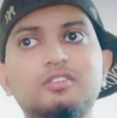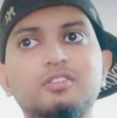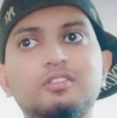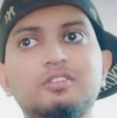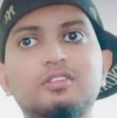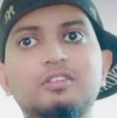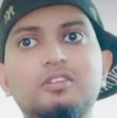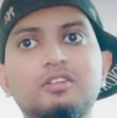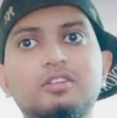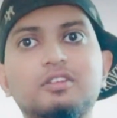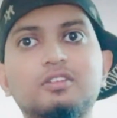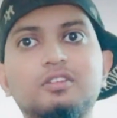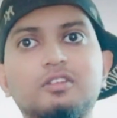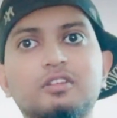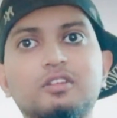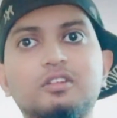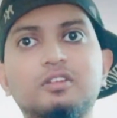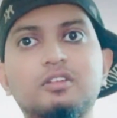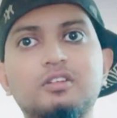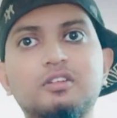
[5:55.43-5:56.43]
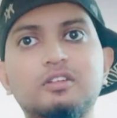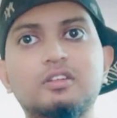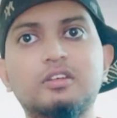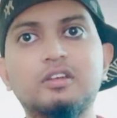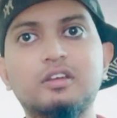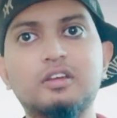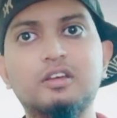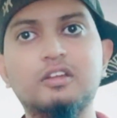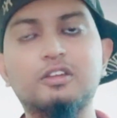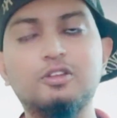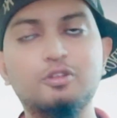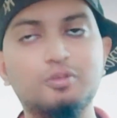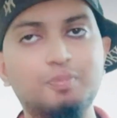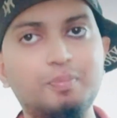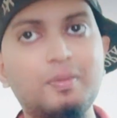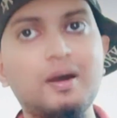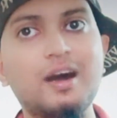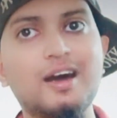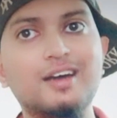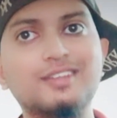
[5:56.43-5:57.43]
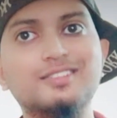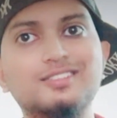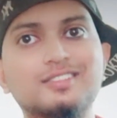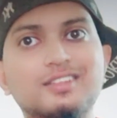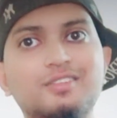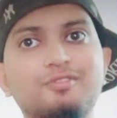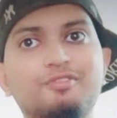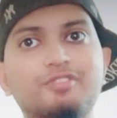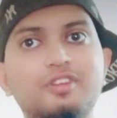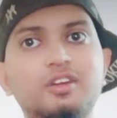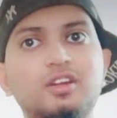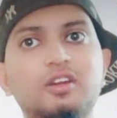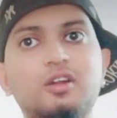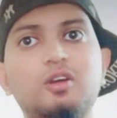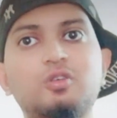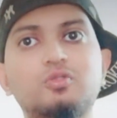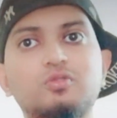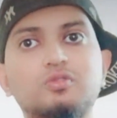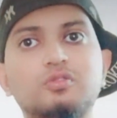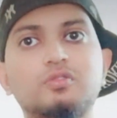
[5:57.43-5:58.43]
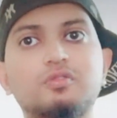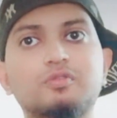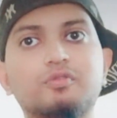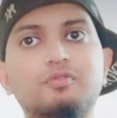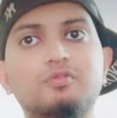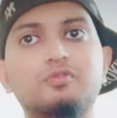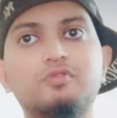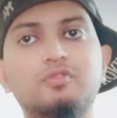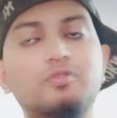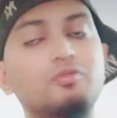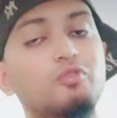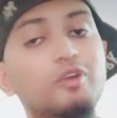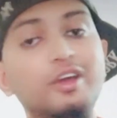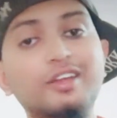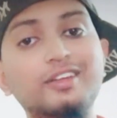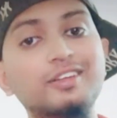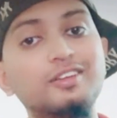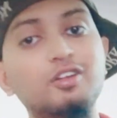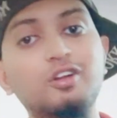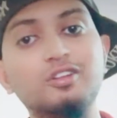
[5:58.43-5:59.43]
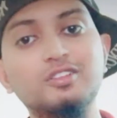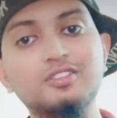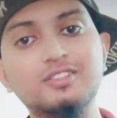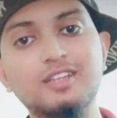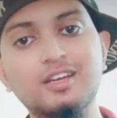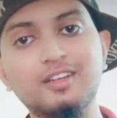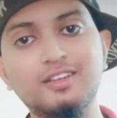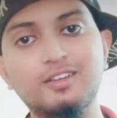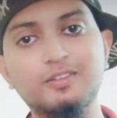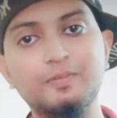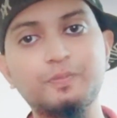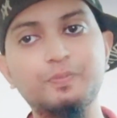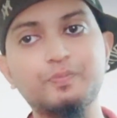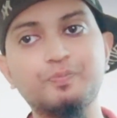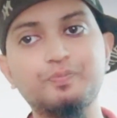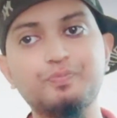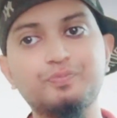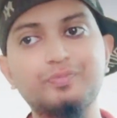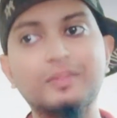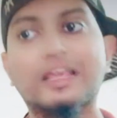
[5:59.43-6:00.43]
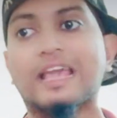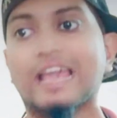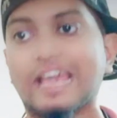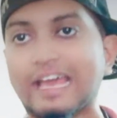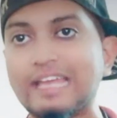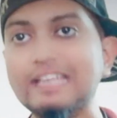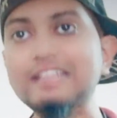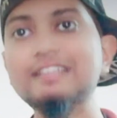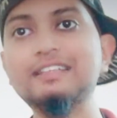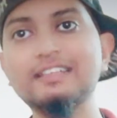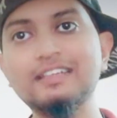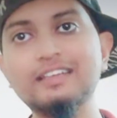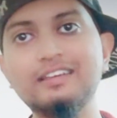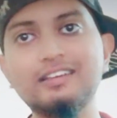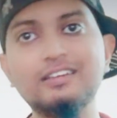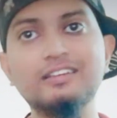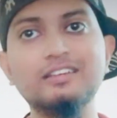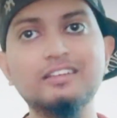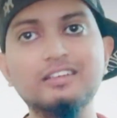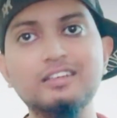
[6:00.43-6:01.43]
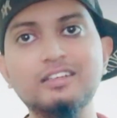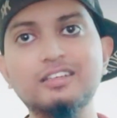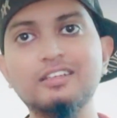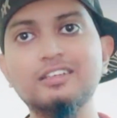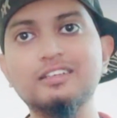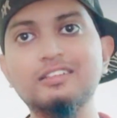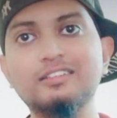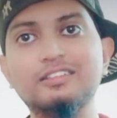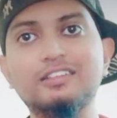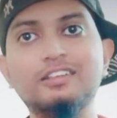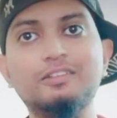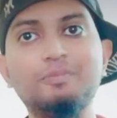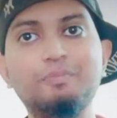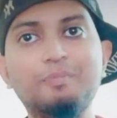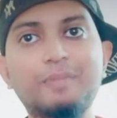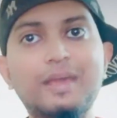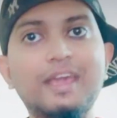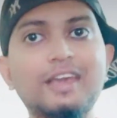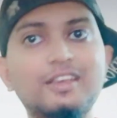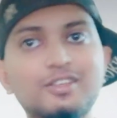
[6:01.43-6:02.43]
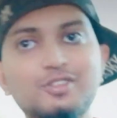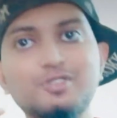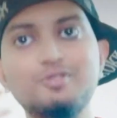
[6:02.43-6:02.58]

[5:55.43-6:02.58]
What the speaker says: at your past and figure out from where it all started. Anything that makes